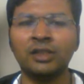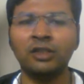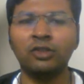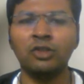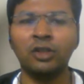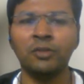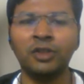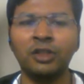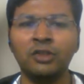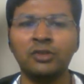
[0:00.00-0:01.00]
I talked about
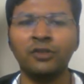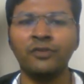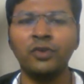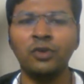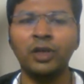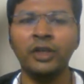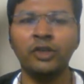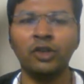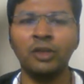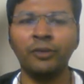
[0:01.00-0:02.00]
the end user flow, I
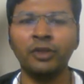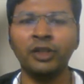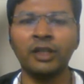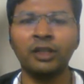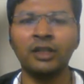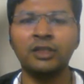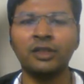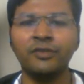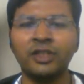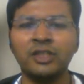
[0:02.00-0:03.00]
talked about the technical
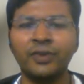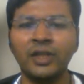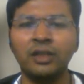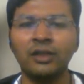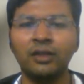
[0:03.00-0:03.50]
stuff as well.